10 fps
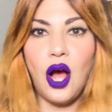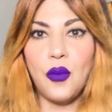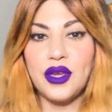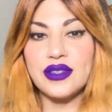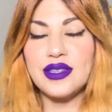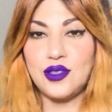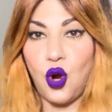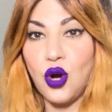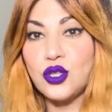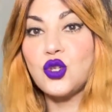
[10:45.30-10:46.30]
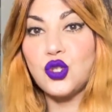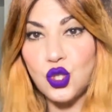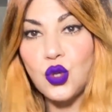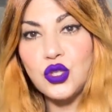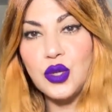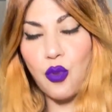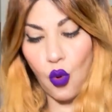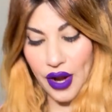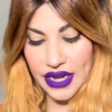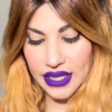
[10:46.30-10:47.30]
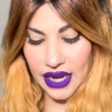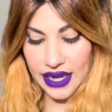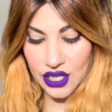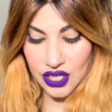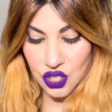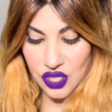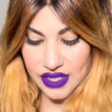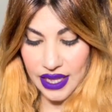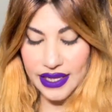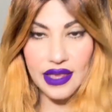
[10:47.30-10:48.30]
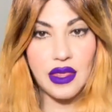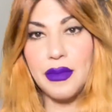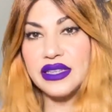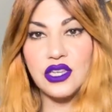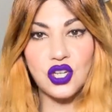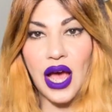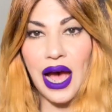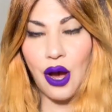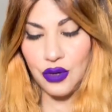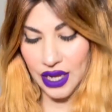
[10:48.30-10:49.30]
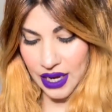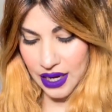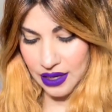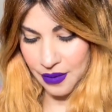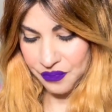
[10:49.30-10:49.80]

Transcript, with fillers: because these cards are so to the point and I can just like get the message out, and